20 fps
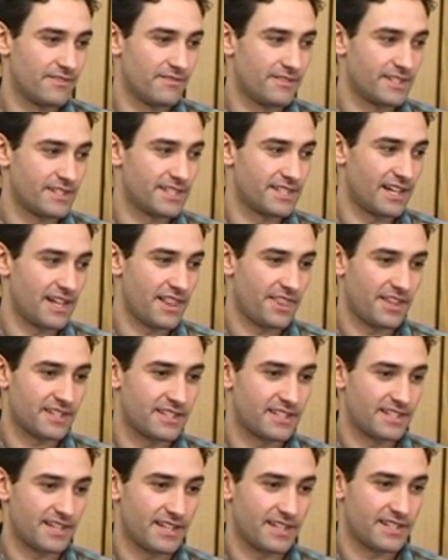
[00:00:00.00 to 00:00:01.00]
result
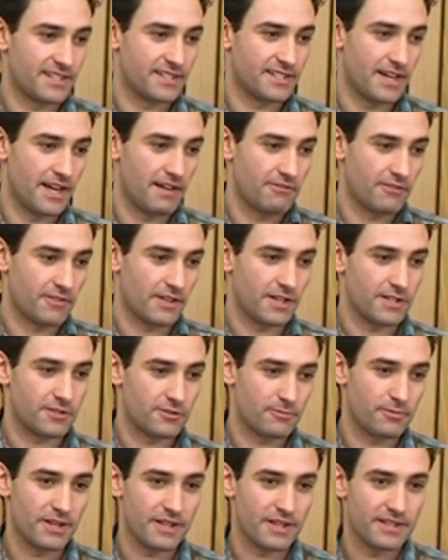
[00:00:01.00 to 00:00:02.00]
that says everyone has
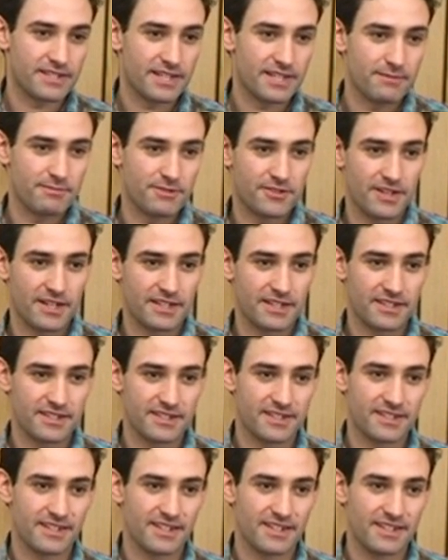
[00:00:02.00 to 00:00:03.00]
to play the same
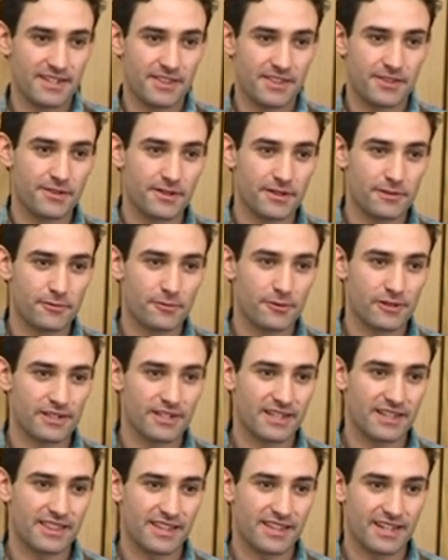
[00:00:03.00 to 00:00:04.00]
strategy in the real
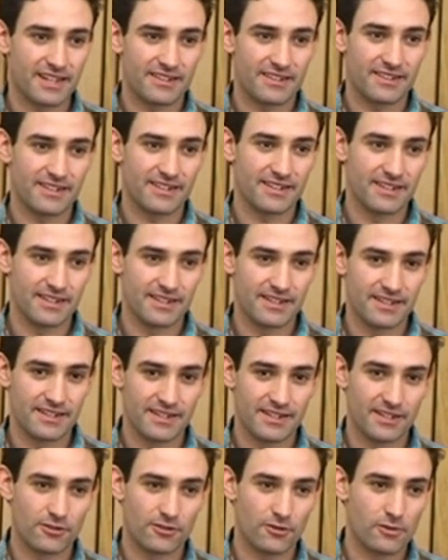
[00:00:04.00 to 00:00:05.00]
world and then
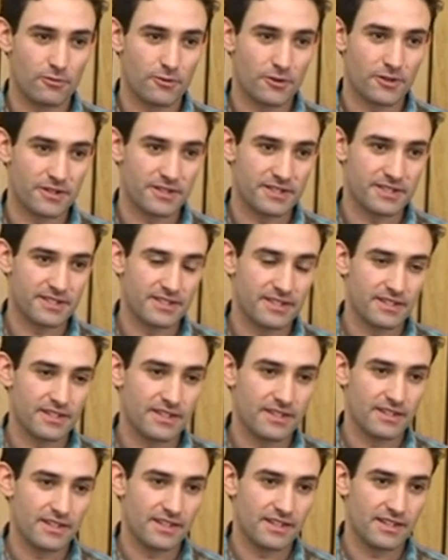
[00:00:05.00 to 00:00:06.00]
it all works.
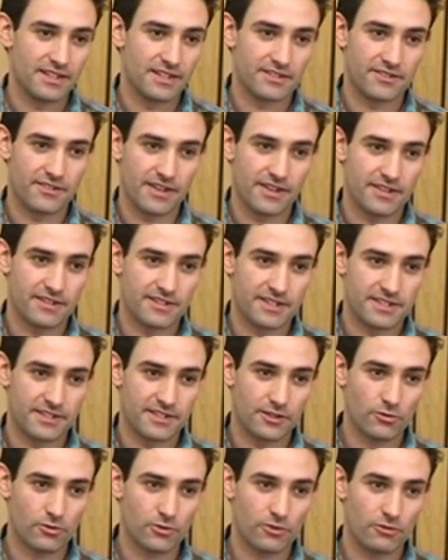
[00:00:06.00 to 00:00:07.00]
It's rather just
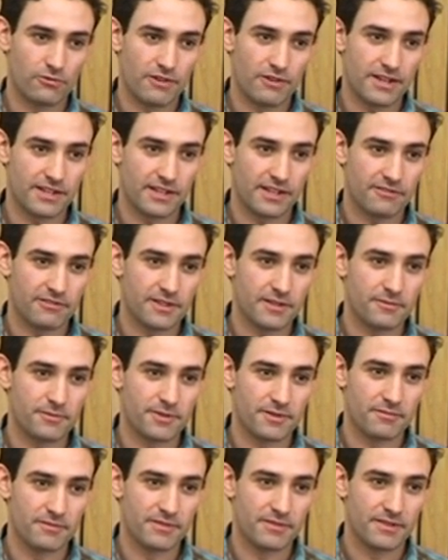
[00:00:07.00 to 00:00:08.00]
a tool to find
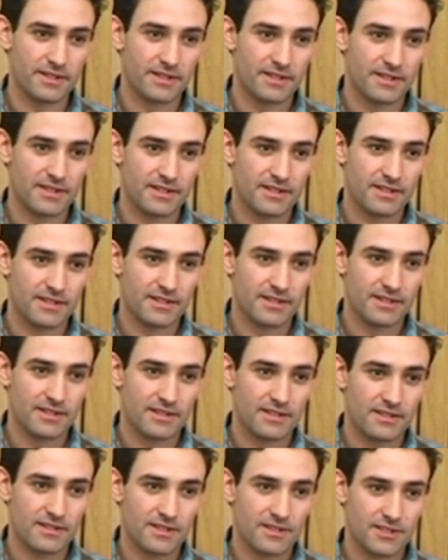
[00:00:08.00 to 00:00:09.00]
equilibrium.
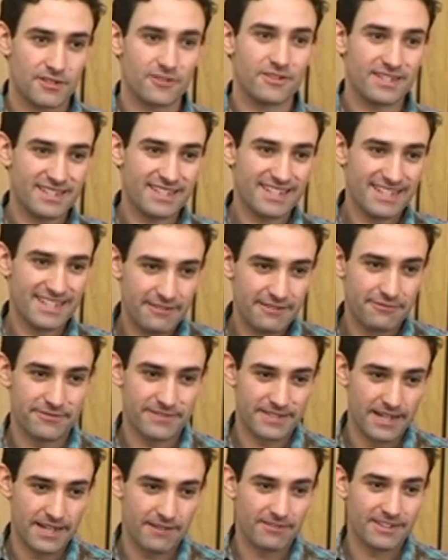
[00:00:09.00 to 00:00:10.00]
So
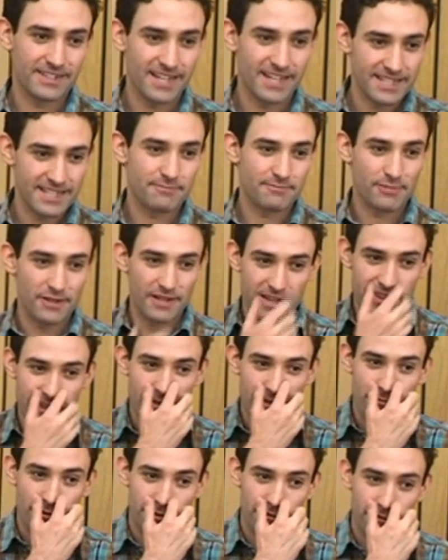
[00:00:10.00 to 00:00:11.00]
if someone doesn't play
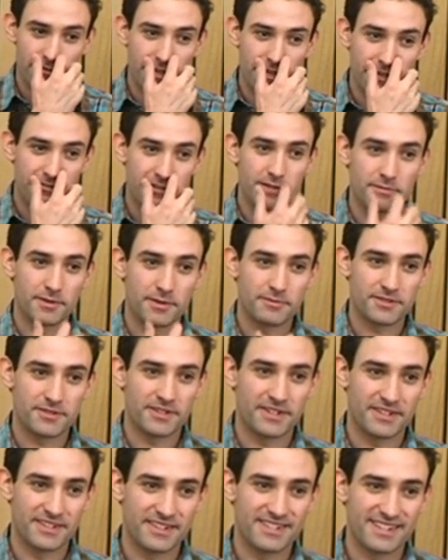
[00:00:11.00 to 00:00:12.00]
their part of the equilibrium
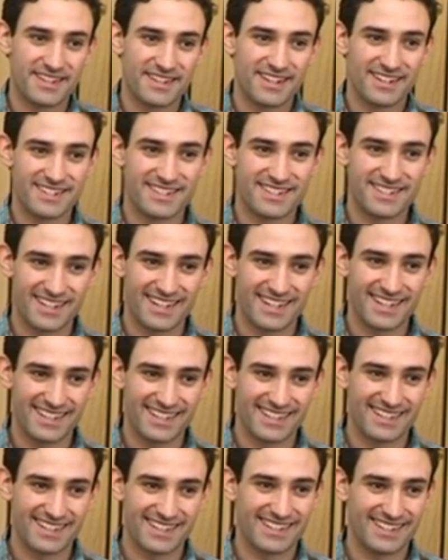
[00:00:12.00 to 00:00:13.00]
strategy, then it's not,
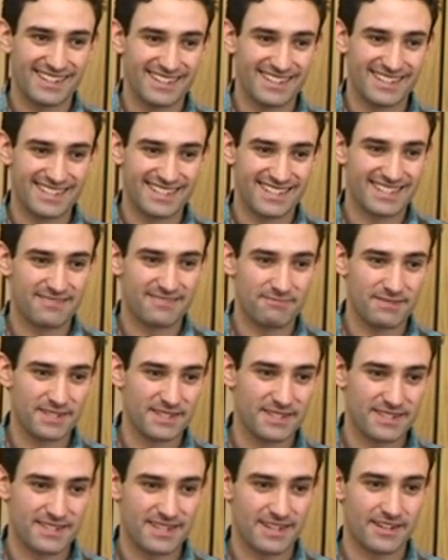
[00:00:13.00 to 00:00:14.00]
it just
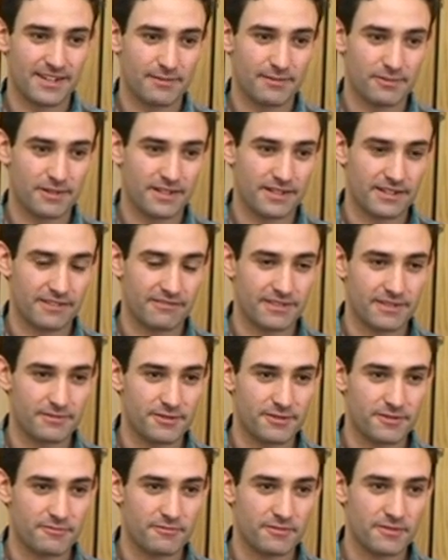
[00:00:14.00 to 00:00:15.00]
means they're not playing
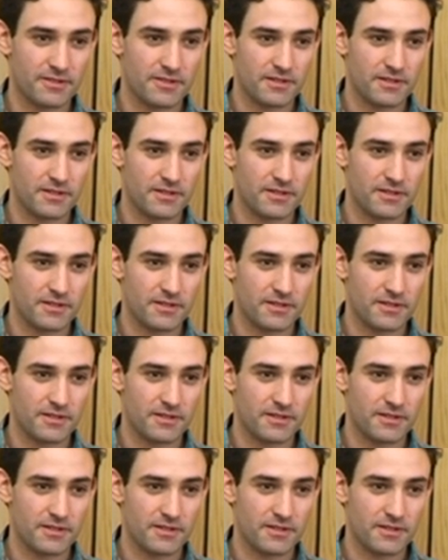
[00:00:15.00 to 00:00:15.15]
equilibrium.